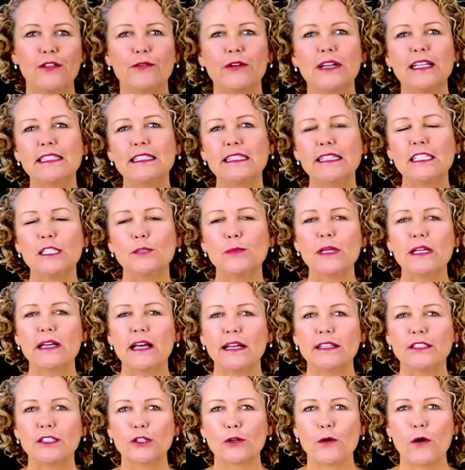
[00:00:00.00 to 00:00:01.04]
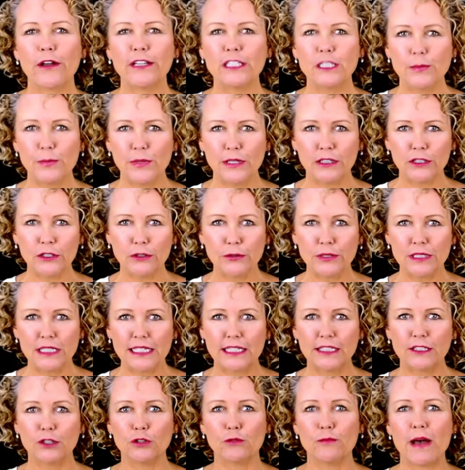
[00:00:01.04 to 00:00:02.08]
The reason is because you're going to be
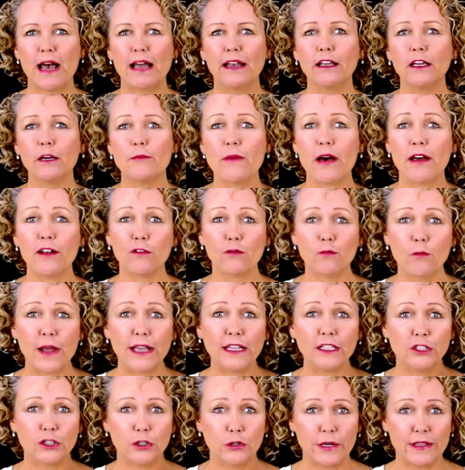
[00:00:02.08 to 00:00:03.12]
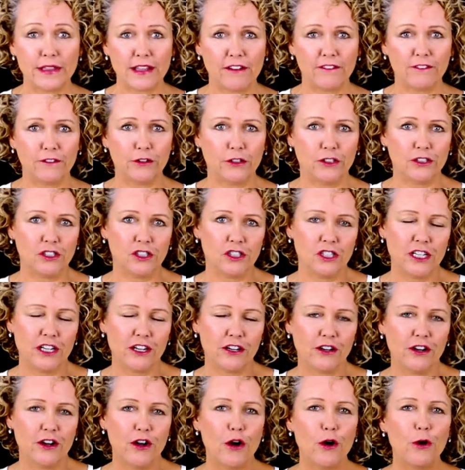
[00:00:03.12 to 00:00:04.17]
losing a dramatic amount of weight during that first
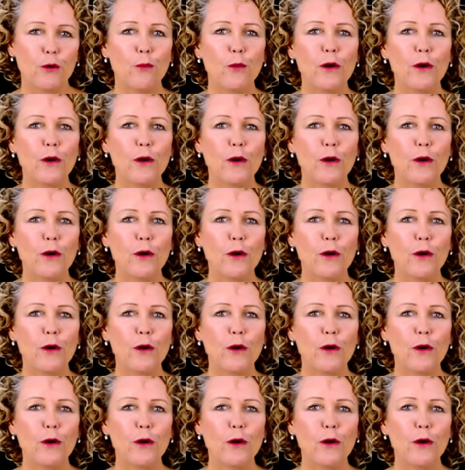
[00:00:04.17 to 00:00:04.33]
year.